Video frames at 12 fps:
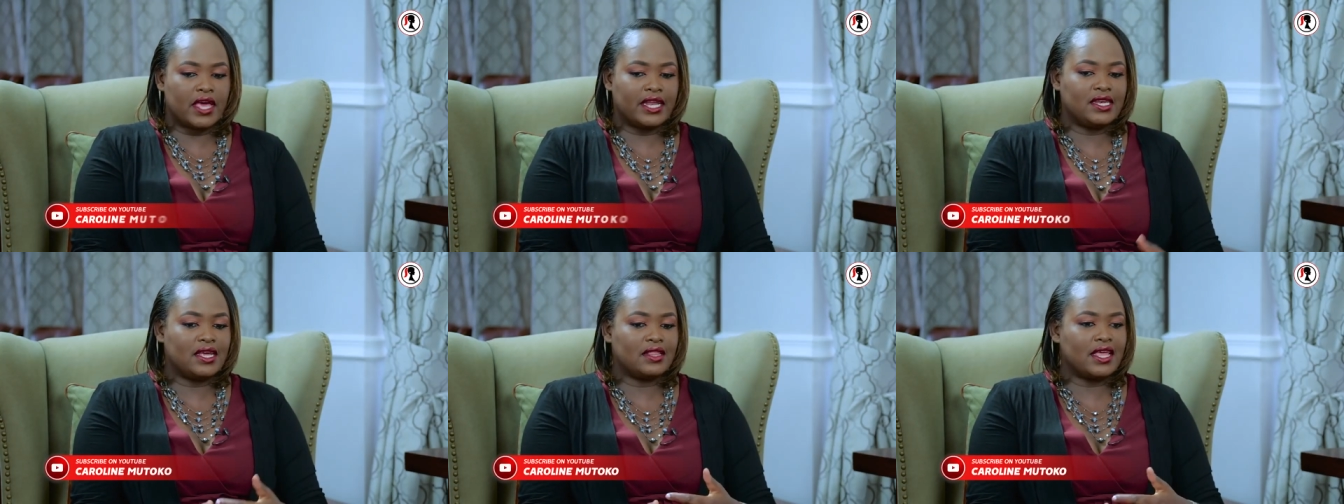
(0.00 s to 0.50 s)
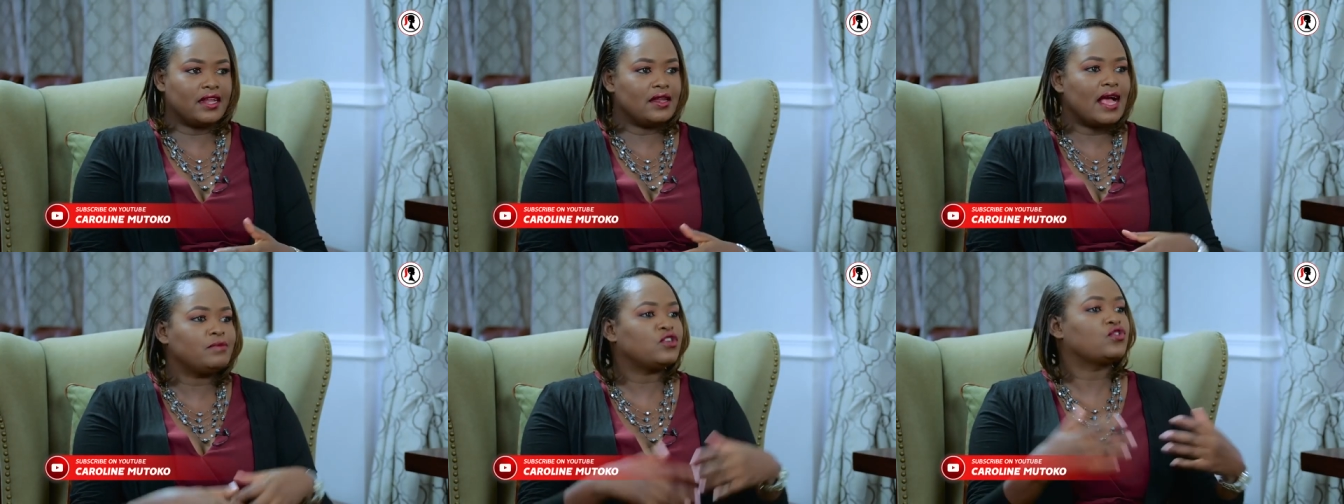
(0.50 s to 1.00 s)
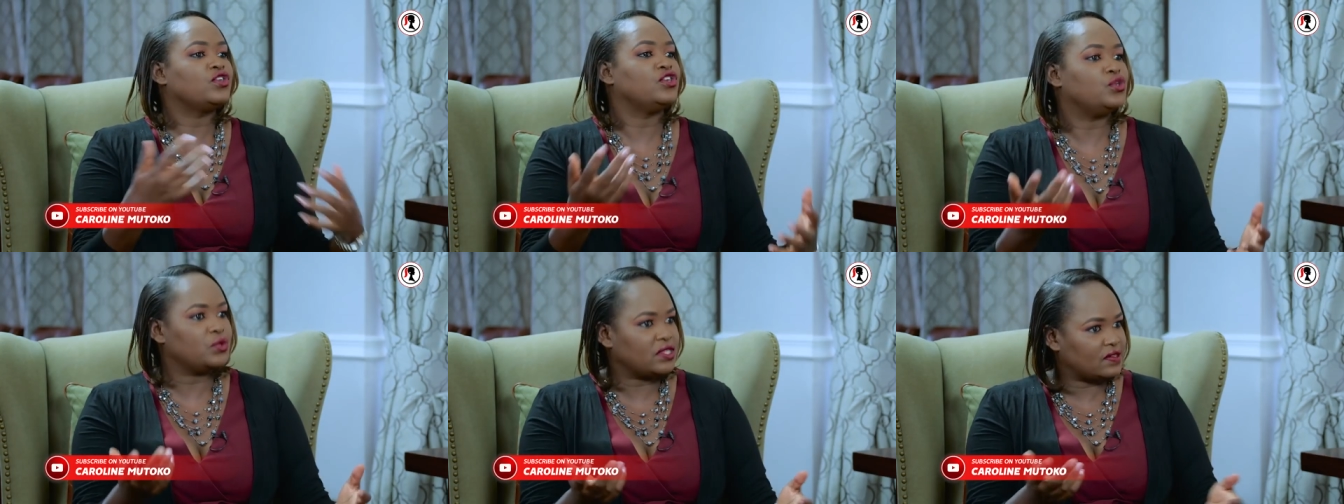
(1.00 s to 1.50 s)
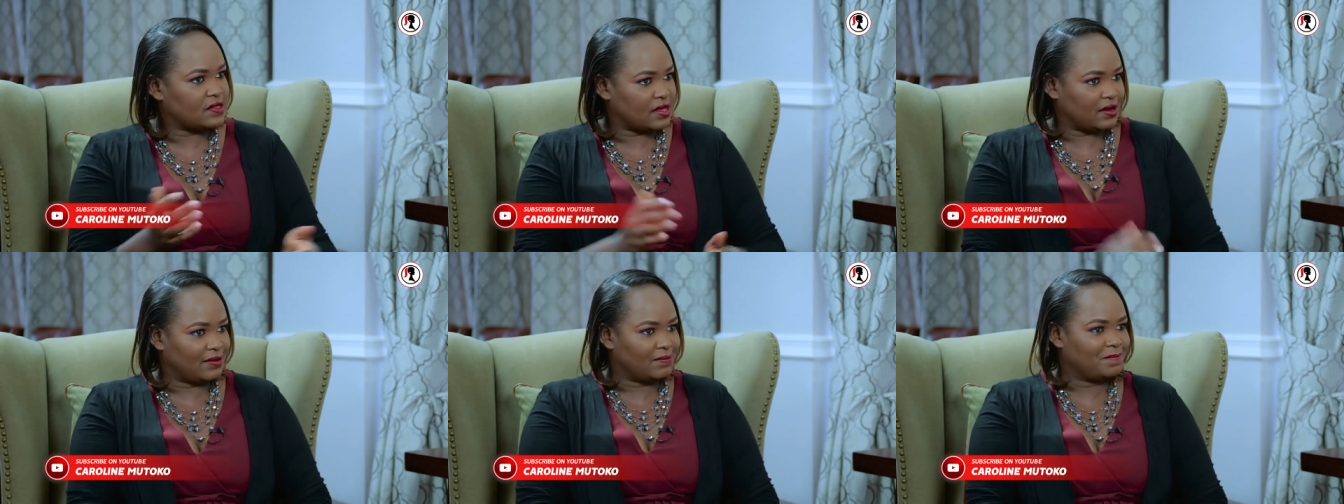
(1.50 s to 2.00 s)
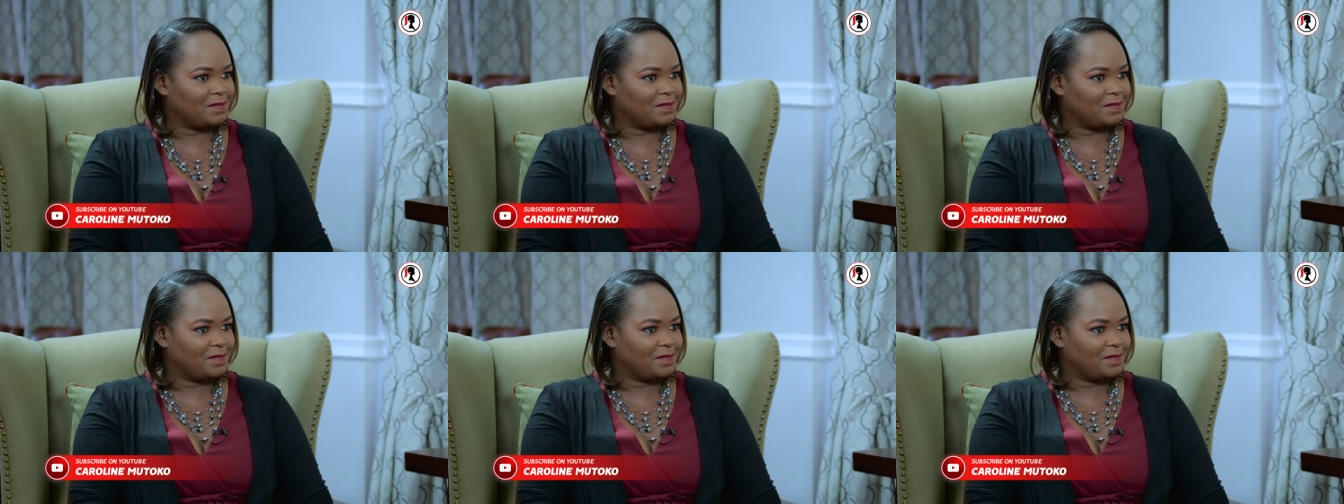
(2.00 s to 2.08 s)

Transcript: idea that I'm just going to do this thing.